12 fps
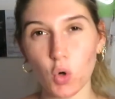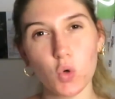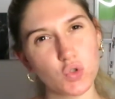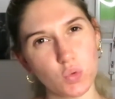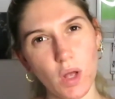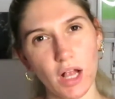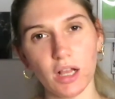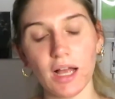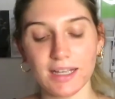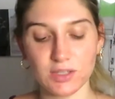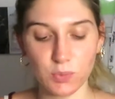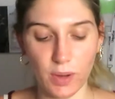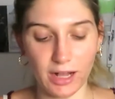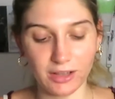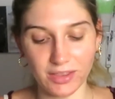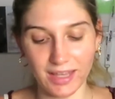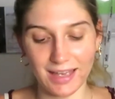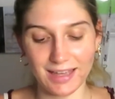as well, as
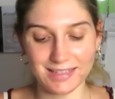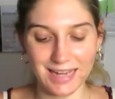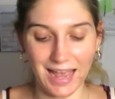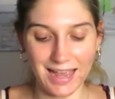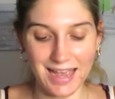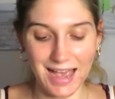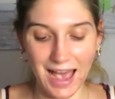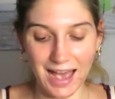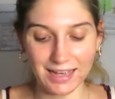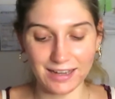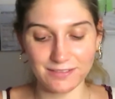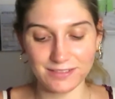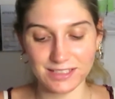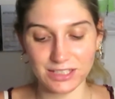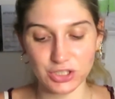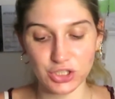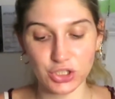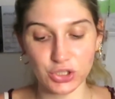well that I have
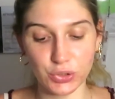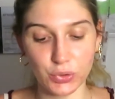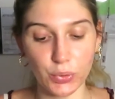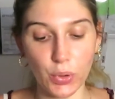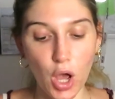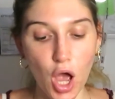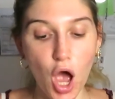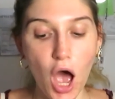to